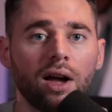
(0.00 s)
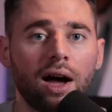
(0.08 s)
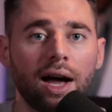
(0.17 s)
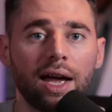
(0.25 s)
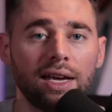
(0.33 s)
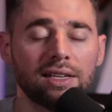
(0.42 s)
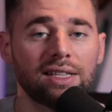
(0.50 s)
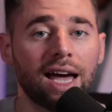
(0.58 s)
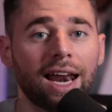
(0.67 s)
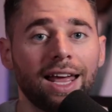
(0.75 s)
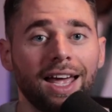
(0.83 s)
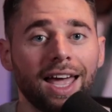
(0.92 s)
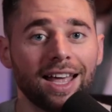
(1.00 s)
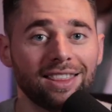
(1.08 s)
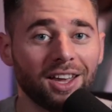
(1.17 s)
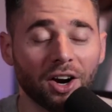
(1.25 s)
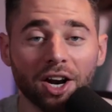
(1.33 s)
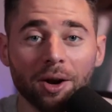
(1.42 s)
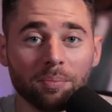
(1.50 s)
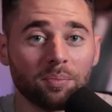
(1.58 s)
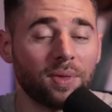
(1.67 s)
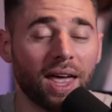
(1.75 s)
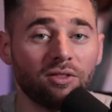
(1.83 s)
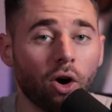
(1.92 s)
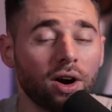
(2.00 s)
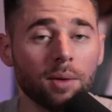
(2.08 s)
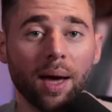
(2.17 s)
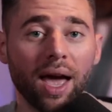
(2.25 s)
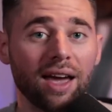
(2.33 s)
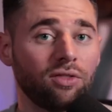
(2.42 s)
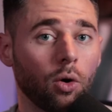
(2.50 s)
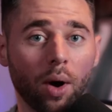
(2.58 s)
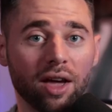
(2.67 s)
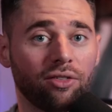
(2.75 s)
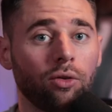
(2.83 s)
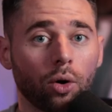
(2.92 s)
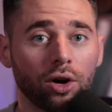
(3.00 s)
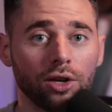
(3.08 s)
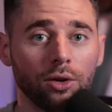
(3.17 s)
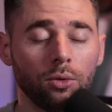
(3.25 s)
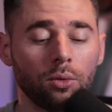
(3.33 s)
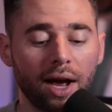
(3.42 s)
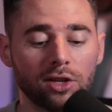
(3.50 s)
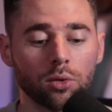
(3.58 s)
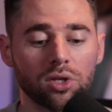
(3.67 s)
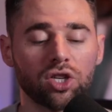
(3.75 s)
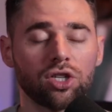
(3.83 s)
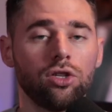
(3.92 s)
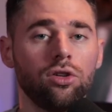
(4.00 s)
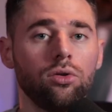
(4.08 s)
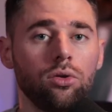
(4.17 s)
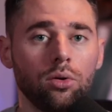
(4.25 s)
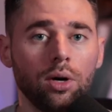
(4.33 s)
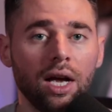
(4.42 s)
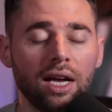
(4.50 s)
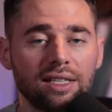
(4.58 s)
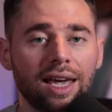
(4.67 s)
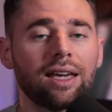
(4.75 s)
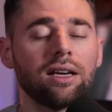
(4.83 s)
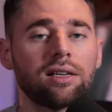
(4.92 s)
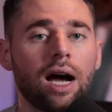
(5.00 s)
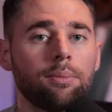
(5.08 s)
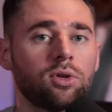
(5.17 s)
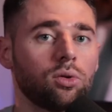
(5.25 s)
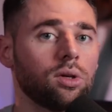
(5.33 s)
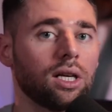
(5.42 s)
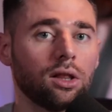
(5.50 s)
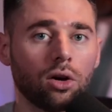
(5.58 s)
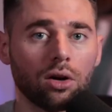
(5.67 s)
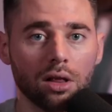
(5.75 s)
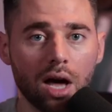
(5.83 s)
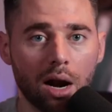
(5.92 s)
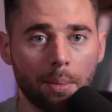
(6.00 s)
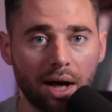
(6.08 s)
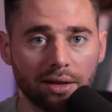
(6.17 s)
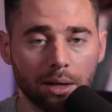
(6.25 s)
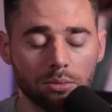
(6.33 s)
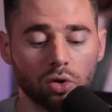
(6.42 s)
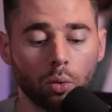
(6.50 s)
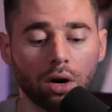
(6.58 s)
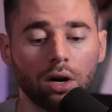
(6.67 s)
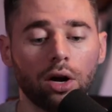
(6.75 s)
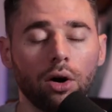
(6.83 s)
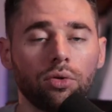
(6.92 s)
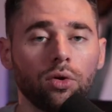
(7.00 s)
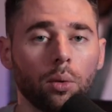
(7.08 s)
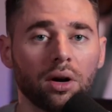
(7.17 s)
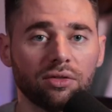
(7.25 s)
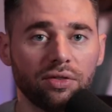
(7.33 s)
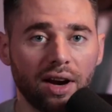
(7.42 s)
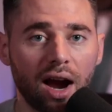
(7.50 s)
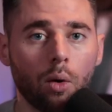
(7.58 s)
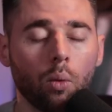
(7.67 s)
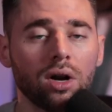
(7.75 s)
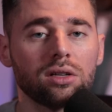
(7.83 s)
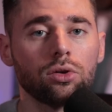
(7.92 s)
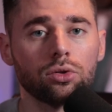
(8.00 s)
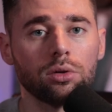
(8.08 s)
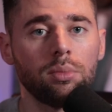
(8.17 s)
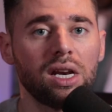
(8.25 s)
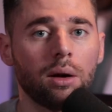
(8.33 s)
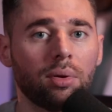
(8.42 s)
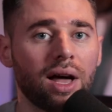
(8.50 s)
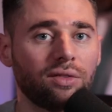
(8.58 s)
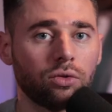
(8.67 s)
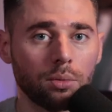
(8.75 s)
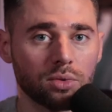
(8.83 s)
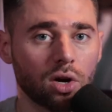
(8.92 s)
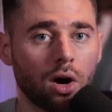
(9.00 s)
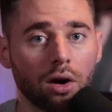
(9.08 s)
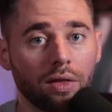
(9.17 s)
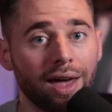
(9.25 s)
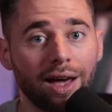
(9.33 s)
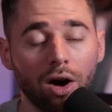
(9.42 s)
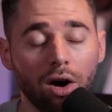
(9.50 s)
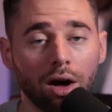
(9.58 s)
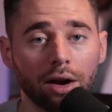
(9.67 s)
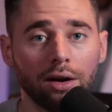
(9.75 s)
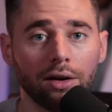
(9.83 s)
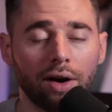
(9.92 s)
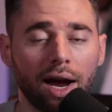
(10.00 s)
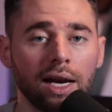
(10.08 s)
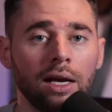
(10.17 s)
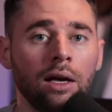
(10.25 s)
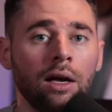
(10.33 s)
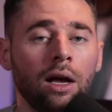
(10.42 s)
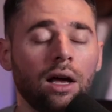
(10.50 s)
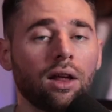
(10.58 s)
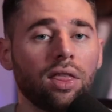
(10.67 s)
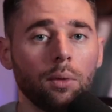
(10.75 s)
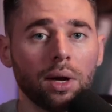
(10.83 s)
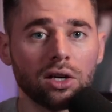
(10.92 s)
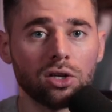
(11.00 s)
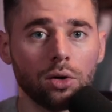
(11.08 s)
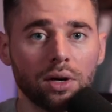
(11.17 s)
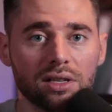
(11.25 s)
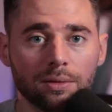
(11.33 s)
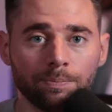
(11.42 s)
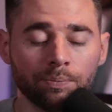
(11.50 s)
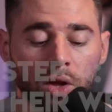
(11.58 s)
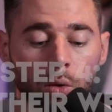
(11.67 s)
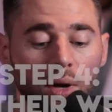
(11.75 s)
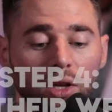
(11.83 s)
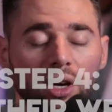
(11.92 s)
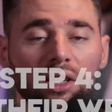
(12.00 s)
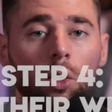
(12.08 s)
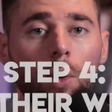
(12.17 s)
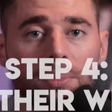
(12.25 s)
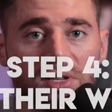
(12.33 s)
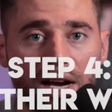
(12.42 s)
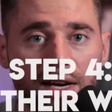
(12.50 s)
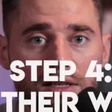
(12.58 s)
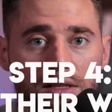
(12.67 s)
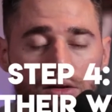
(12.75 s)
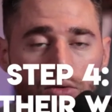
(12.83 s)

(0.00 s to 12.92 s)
uh, is that it, they're gonna they've already paved the way for you right so it's just you taking time to really learn a lot about them so we're gonna go through we're gonna figure out what social media platforms are they on right another thing we can do is we can look at their websites,